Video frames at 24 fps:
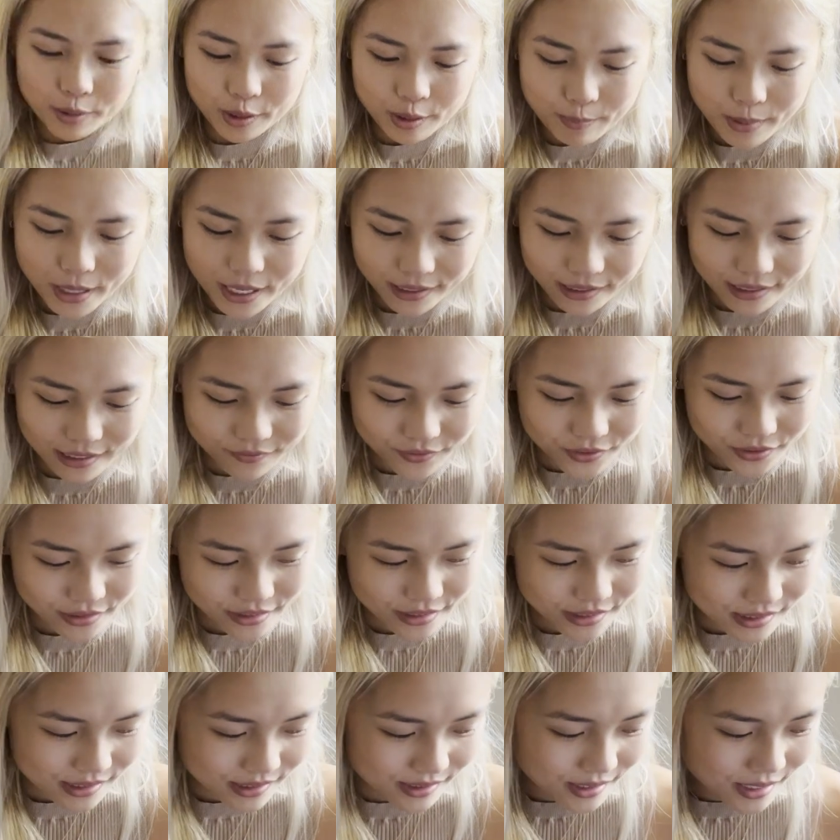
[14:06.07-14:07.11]
it back after
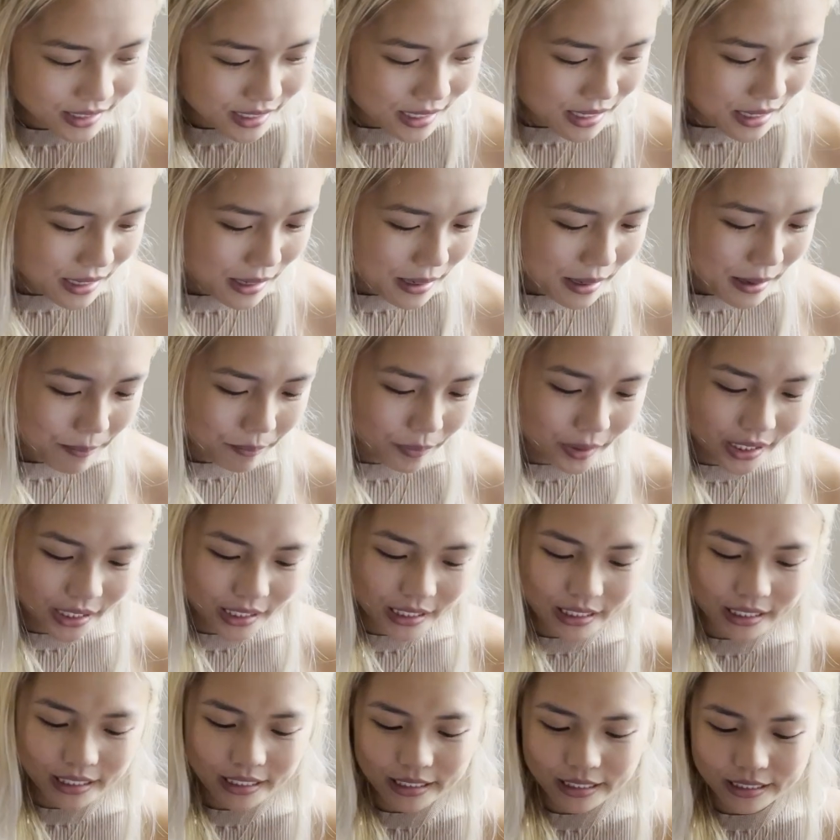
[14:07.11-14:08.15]
this. But
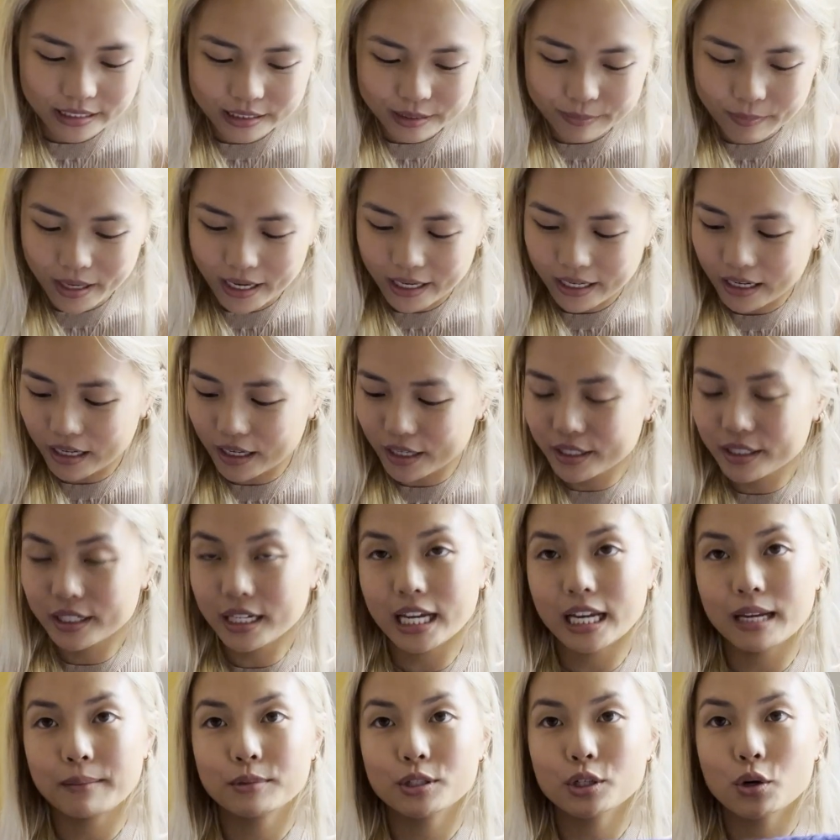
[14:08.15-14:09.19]
it is my
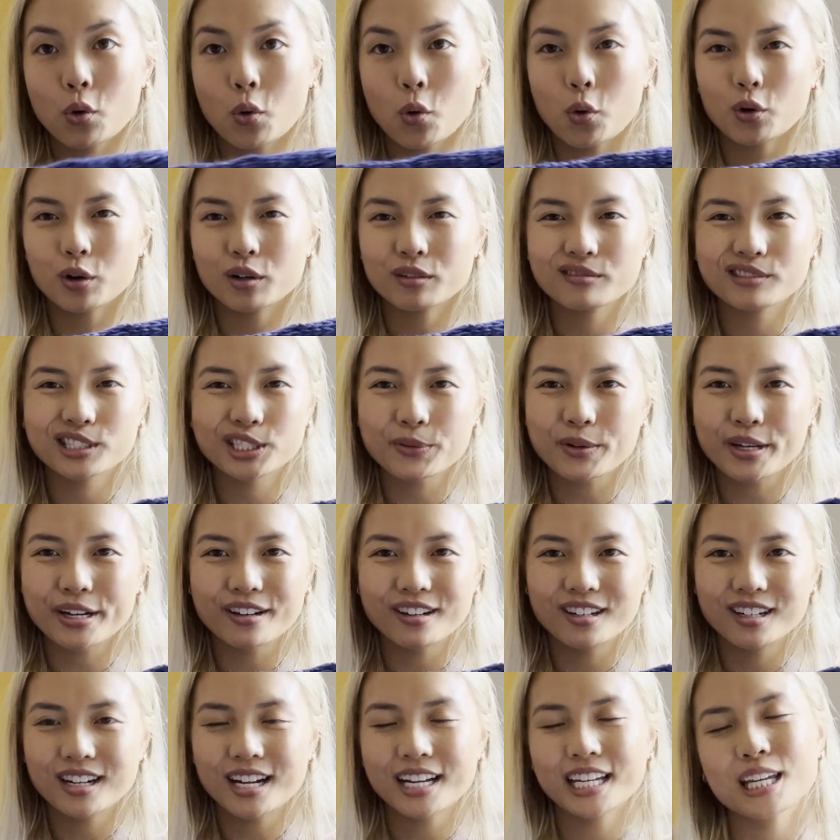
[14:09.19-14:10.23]
Unnamed Corn
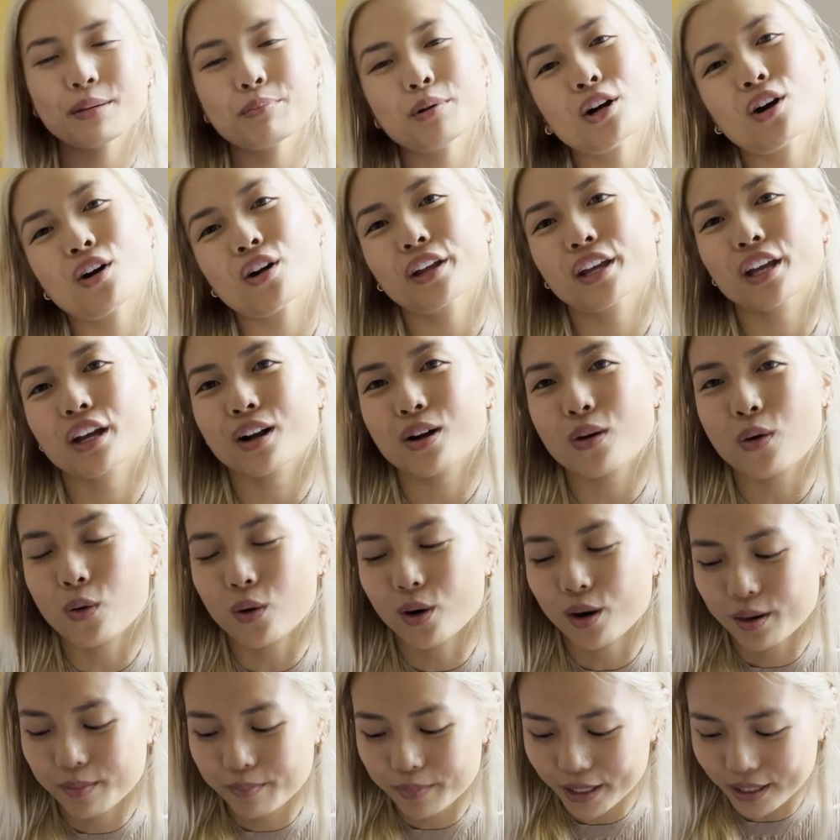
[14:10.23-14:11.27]
Sweater. I keep on calling it
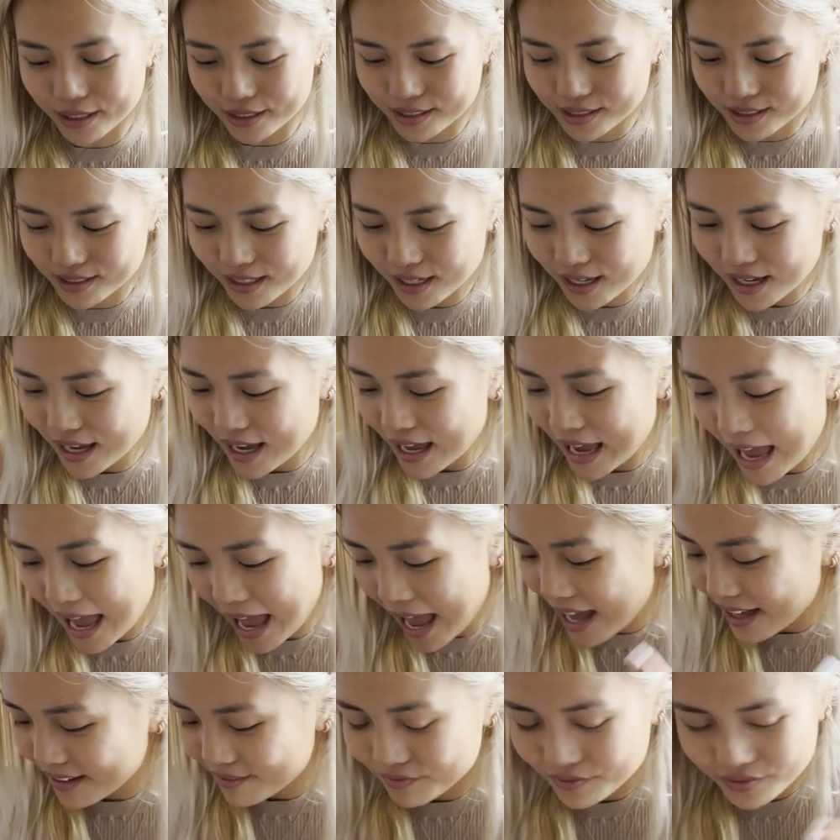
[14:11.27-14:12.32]
corn because
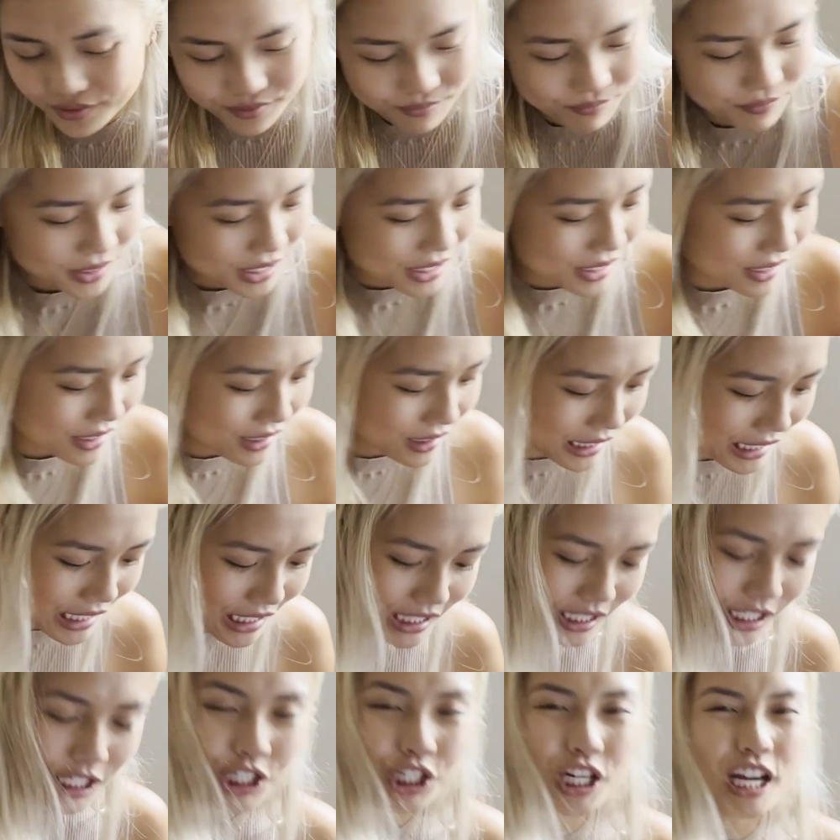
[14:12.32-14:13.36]
the lace
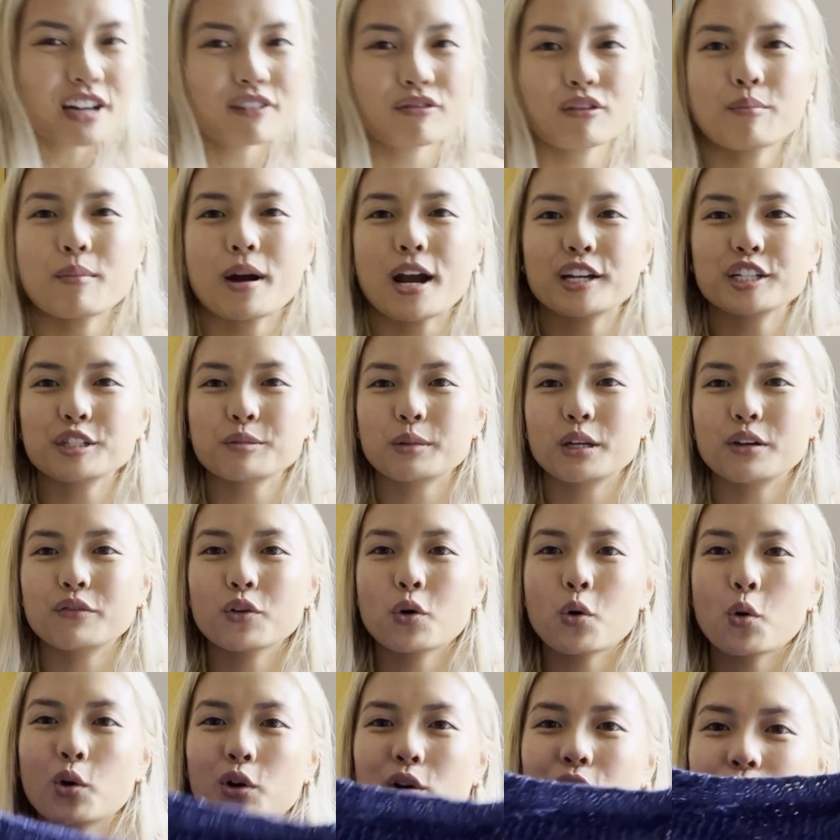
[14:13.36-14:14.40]
stitch kind of reminds me of
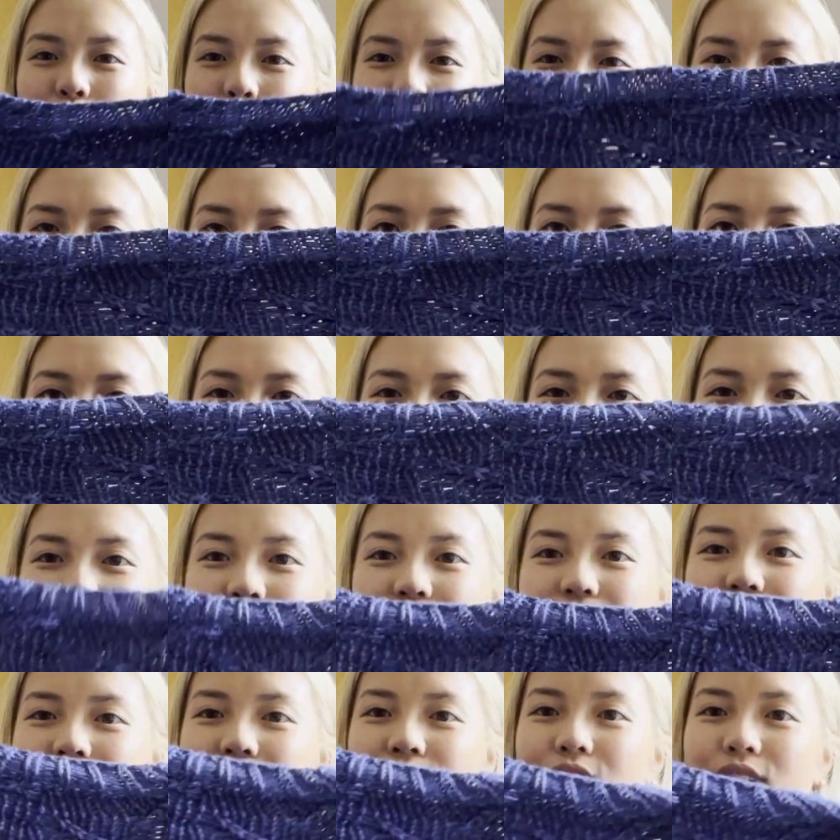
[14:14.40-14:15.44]
corn for some reason.
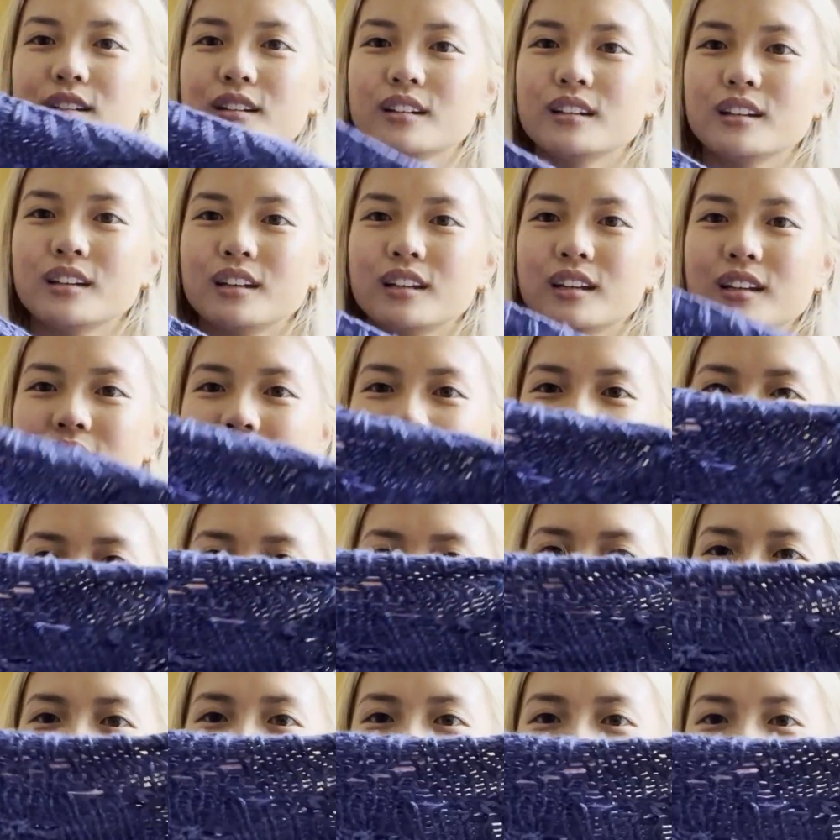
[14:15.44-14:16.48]
Like
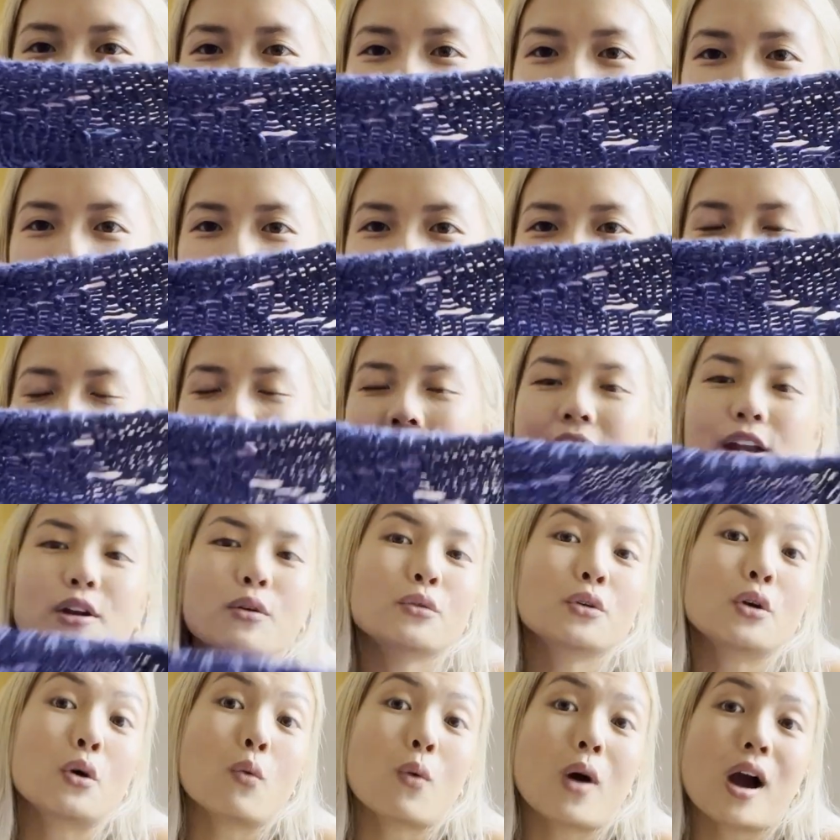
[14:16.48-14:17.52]
stalks of corn. I don't
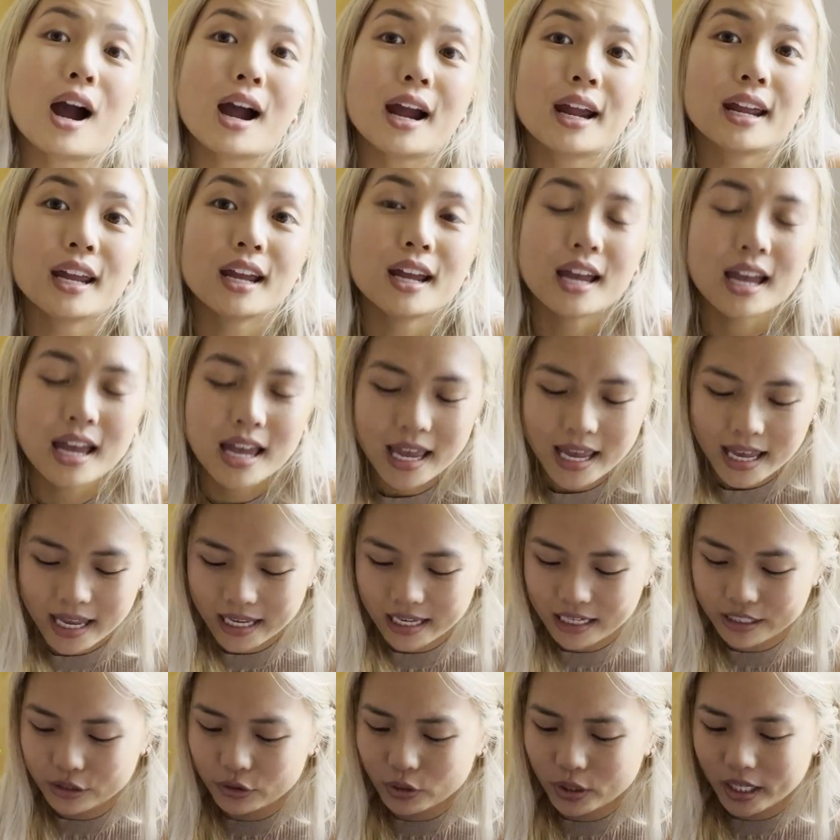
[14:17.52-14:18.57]
know why.
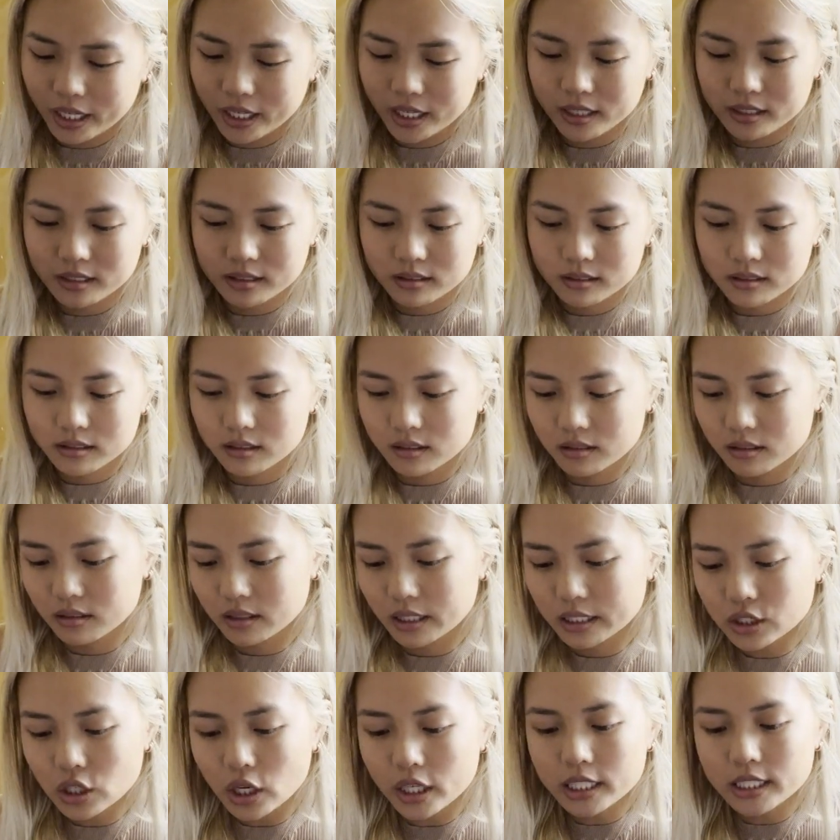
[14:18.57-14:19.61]
And you can't,
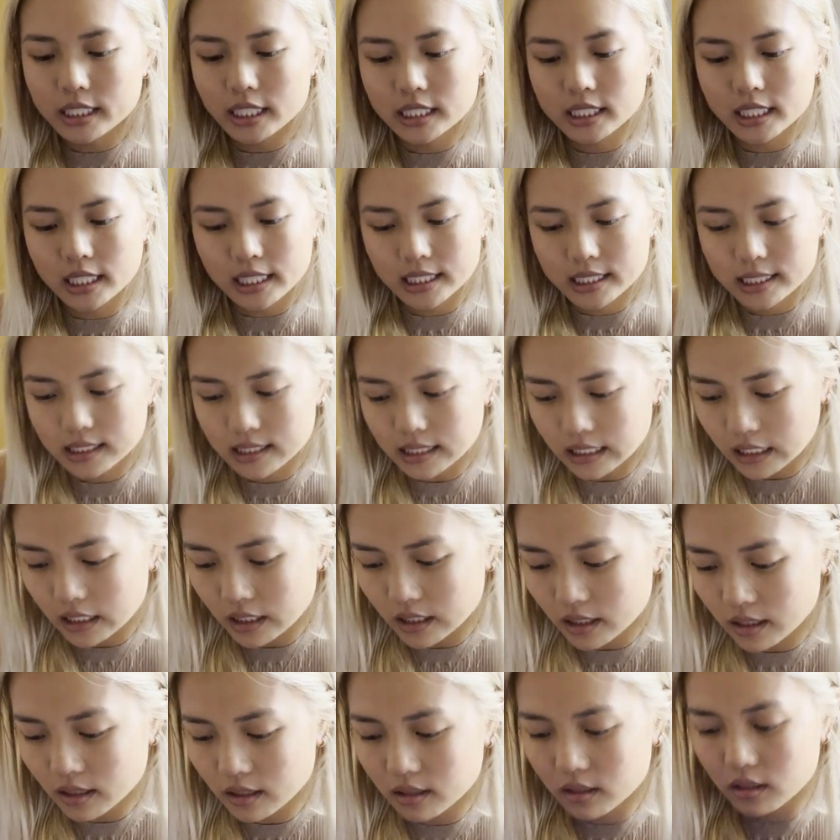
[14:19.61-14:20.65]
it's not as easy to see it